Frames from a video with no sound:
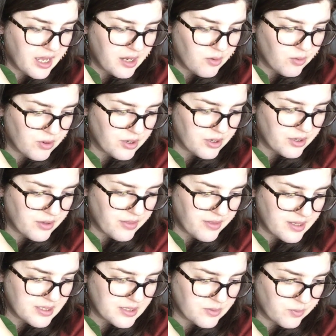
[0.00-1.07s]
I ordered
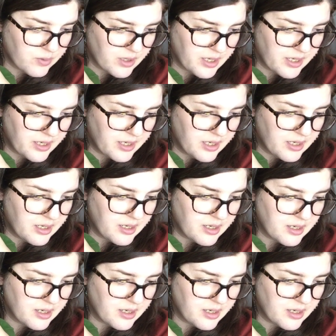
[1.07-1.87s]
this one.